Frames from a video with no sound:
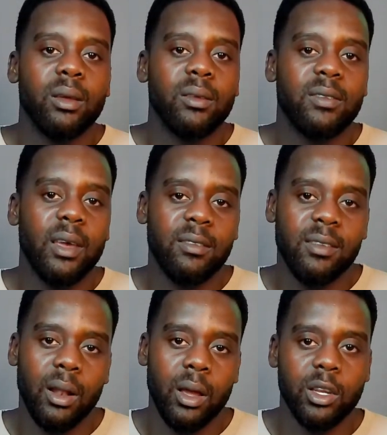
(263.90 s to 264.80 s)
Site
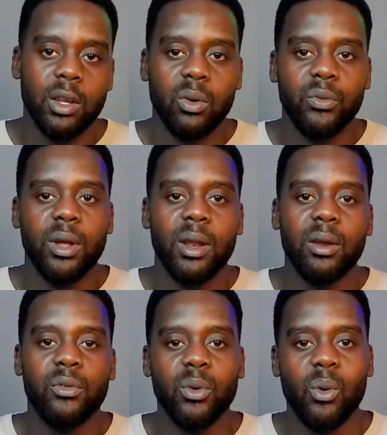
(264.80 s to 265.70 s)
selection of the
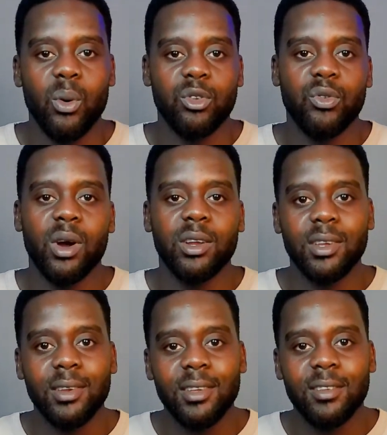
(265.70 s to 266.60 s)
landfill
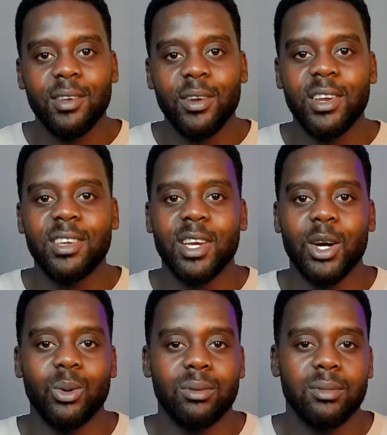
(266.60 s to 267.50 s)
construction is
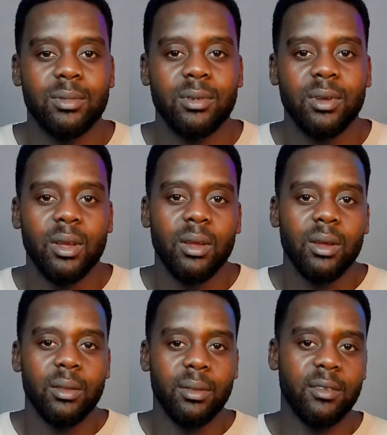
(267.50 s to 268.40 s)
critical.
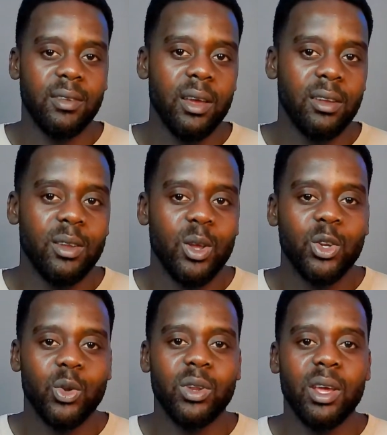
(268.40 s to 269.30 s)
The site
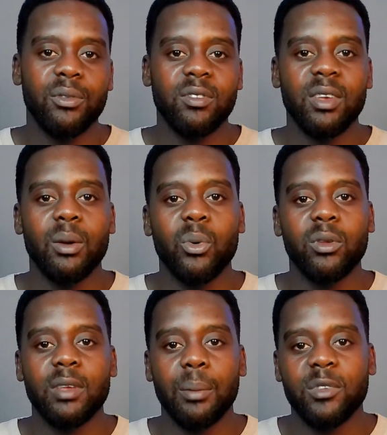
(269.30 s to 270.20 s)
should have stable
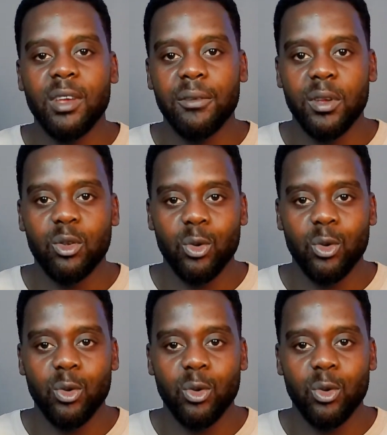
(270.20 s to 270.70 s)
subsurface